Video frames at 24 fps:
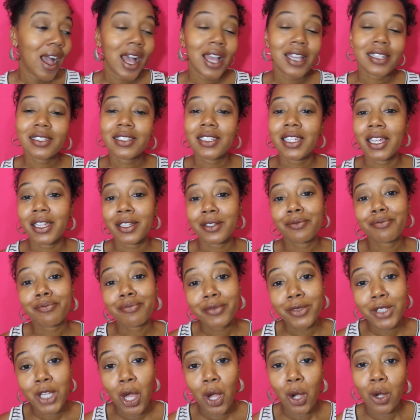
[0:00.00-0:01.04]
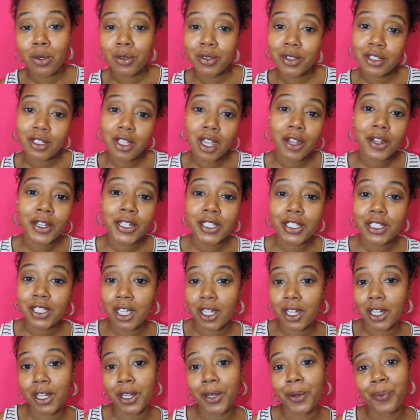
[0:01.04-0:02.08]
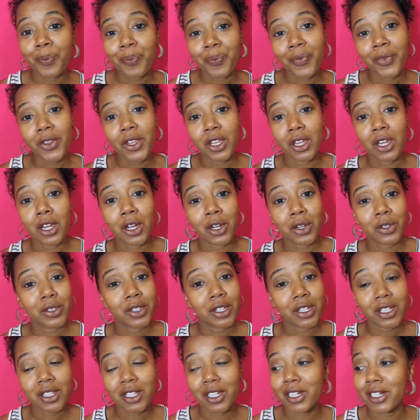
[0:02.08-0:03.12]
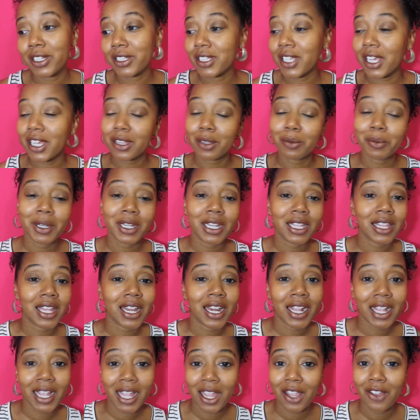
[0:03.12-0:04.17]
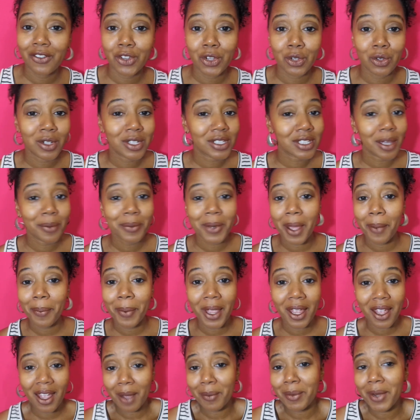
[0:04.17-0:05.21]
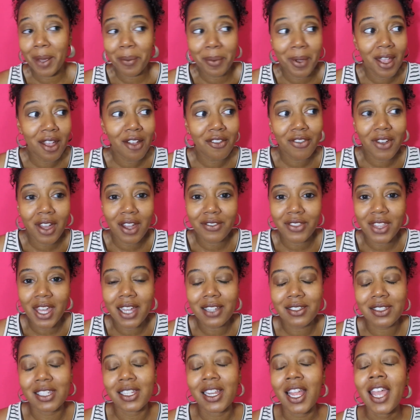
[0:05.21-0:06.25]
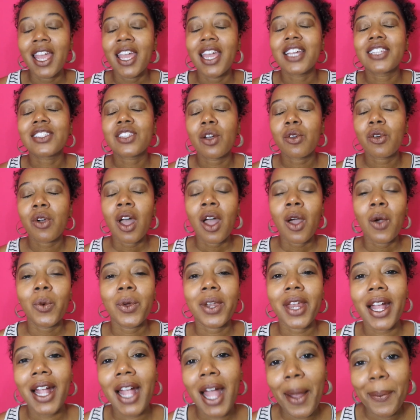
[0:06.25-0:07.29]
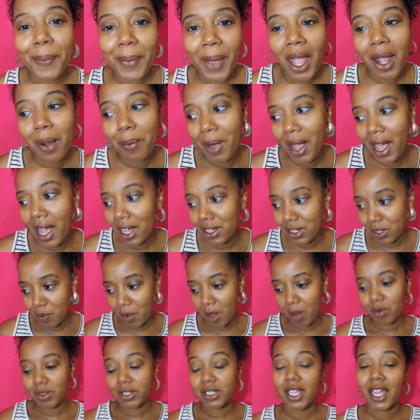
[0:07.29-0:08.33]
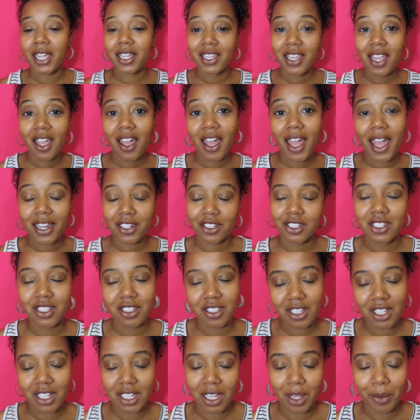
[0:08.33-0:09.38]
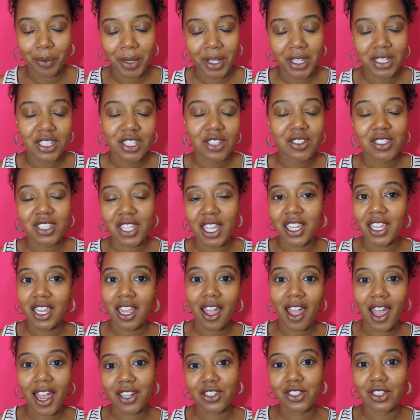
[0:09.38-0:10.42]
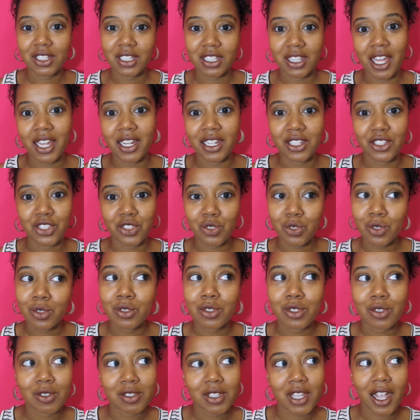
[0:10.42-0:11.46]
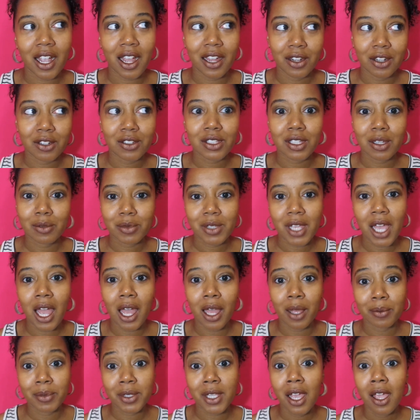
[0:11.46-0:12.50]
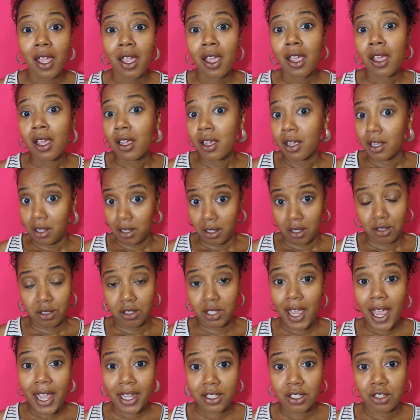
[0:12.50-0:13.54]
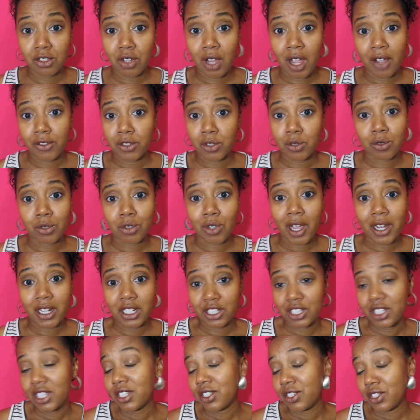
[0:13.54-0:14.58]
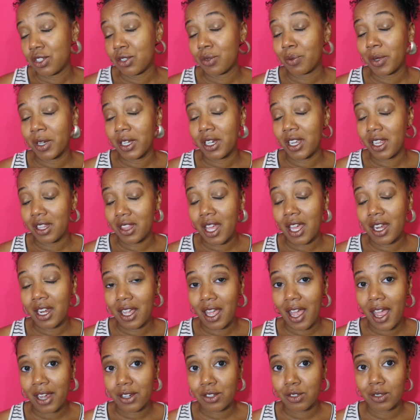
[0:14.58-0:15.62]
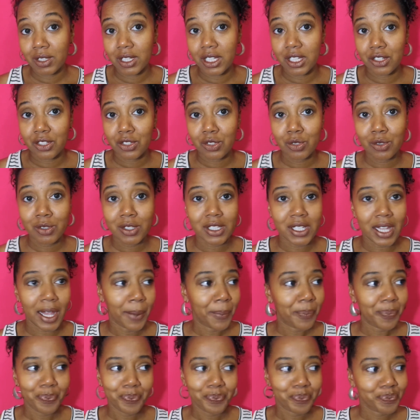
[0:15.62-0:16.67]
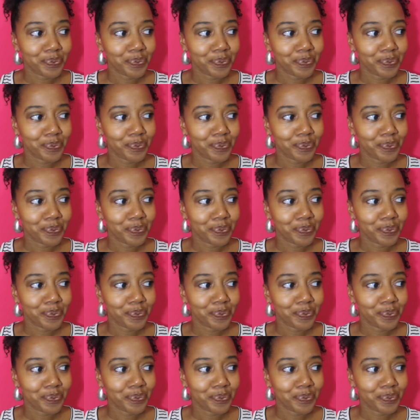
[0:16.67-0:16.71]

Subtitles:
I said, "No, sorry, sir. You're either gonna take the money that I gave you because I'm not paying 5,000." And so when I got back, my housemate was like, "Yeah, she's Colombian." She was like, "Yeah, actually, that is true." She was like, "I know sometimes taxi drivers will try to cheat you, but that actually is true today."